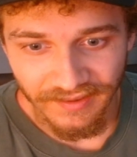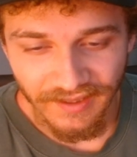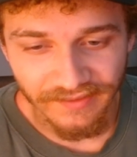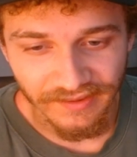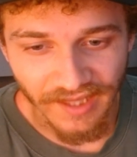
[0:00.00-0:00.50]

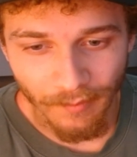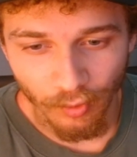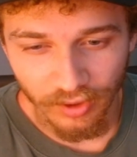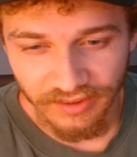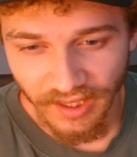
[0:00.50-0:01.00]
He's a lot
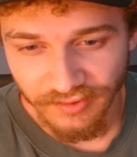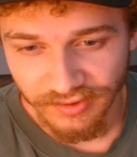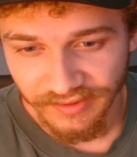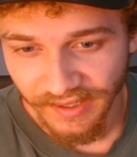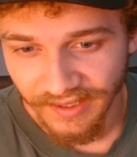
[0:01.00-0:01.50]
more
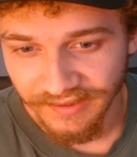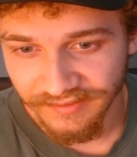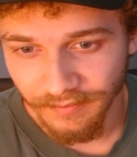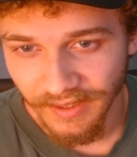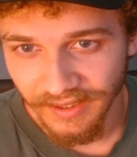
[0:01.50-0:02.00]
dangerous than I'd
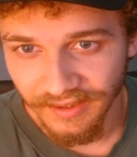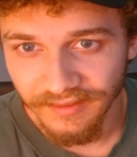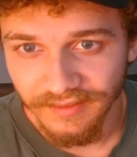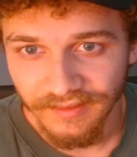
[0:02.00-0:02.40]
anticipated.